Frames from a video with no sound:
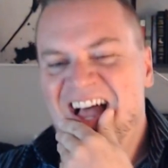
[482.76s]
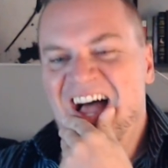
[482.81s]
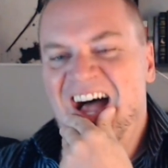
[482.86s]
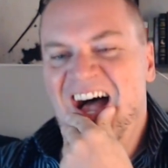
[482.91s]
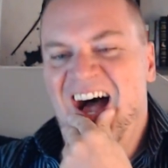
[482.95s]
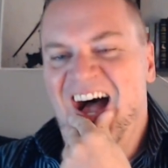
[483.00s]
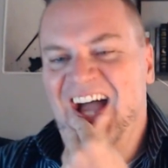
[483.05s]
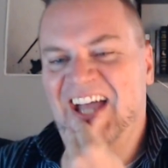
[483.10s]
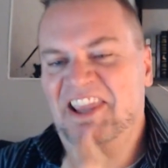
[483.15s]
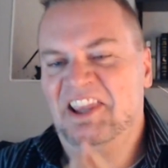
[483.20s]

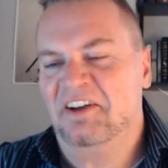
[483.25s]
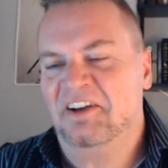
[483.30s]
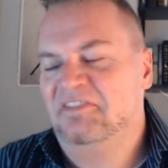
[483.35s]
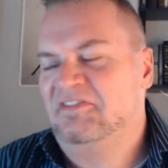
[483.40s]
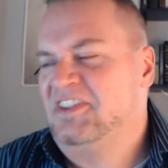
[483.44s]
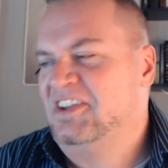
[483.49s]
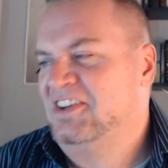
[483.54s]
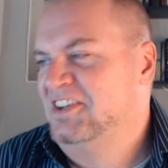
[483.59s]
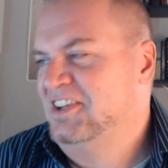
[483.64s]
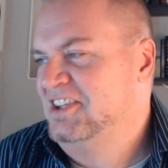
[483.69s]
I love
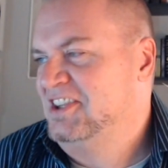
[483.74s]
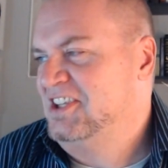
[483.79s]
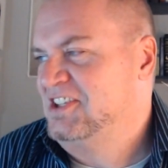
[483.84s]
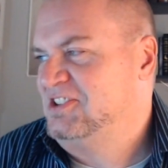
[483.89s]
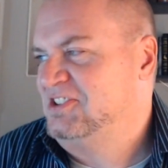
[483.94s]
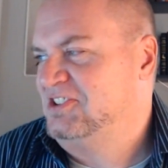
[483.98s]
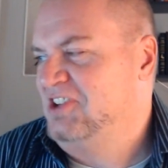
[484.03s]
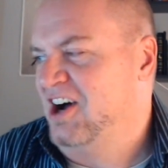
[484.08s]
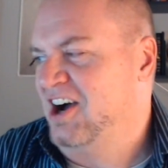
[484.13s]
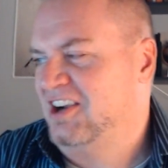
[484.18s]
the
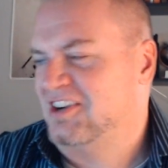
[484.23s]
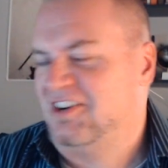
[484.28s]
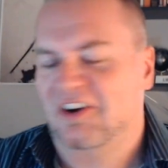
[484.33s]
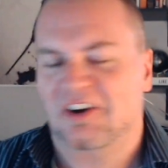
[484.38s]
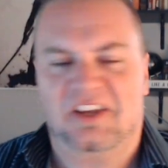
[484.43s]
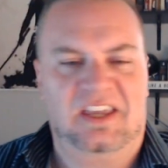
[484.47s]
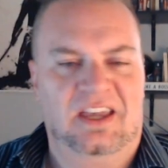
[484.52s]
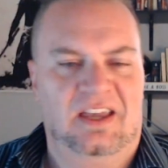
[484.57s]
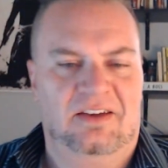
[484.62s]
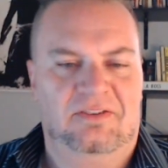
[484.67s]
soccer
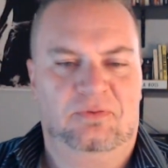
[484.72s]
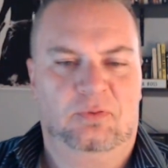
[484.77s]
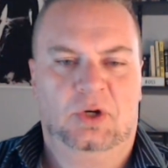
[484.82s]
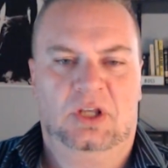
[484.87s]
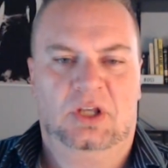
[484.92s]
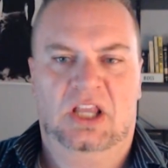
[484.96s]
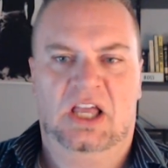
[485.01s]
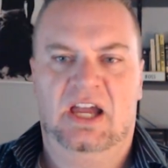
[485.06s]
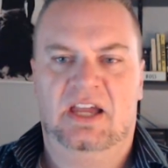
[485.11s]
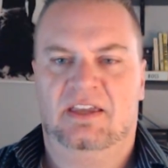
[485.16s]
gif where
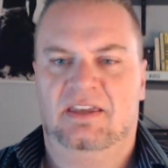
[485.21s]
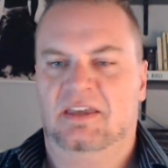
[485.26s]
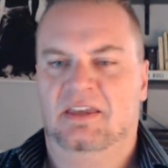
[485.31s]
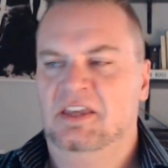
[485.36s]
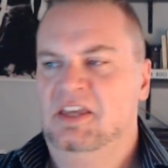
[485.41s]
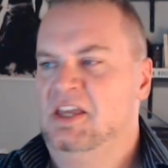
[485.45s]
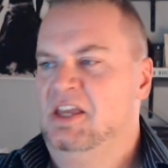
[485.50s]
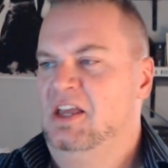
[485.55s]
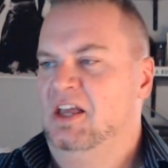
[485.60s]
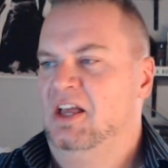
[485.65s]
like
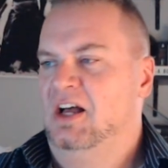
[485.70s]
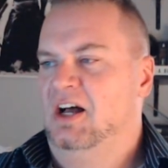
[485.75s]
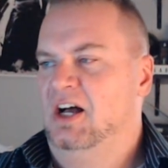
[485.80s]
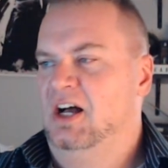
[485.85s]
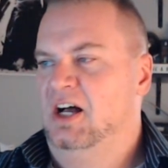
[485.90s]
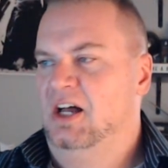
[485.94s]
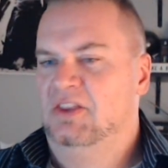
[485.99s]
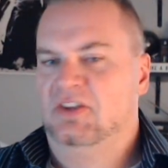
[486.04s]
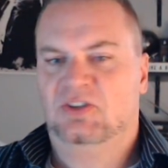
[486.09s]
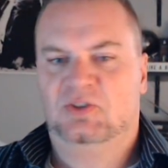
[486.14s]

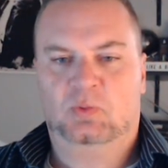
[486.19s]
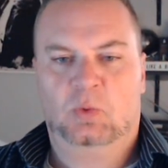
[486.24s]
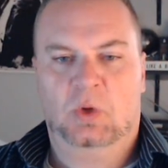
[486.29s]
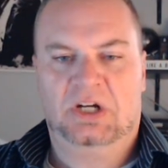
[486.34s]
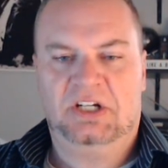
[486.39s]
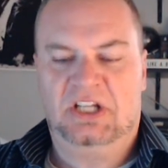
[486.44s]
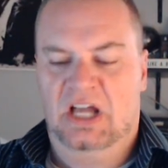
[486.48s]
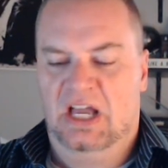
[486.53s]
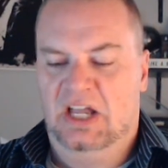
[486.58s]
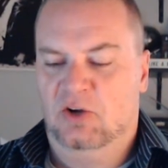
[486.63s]
this
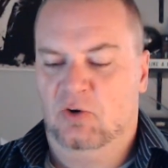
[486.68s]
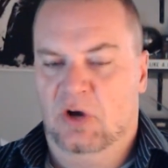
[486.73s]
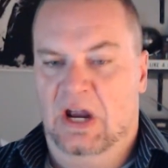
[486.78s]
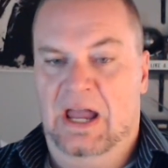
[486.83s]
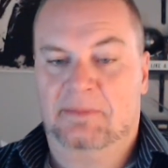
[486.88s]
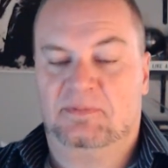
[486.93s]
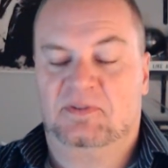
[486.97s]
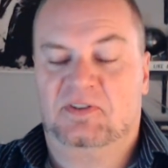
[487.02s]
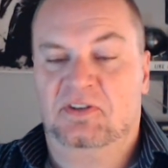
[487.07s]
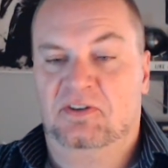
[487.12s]
one guy
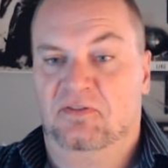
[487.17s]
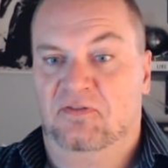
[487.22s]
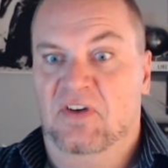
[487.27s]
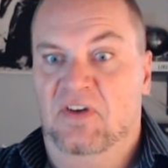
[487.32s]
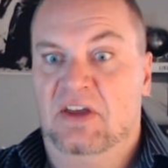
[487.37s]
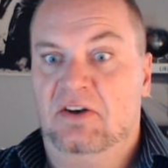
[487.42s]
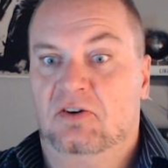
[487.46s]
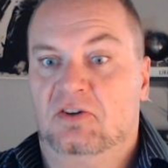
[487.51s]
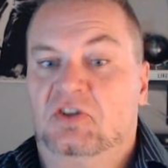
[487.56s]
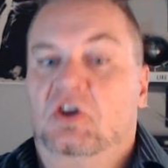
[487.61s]
grabs the
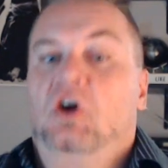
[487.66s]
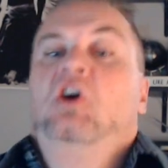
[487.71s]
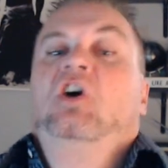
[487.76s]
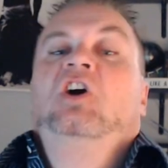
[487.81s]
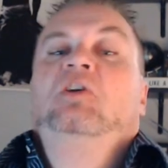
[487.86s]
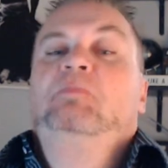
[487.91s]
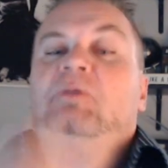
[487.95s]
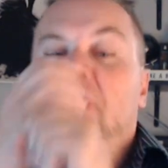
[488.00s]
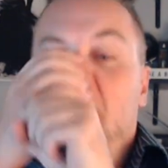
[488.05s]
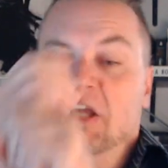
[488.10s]
defender's
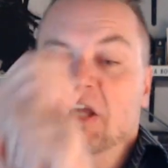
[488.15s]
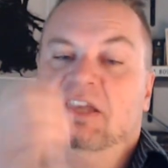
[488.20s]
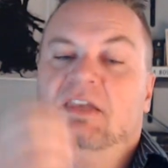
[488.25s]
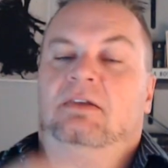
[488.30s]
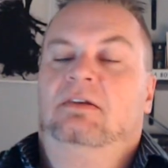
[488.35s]
arm and like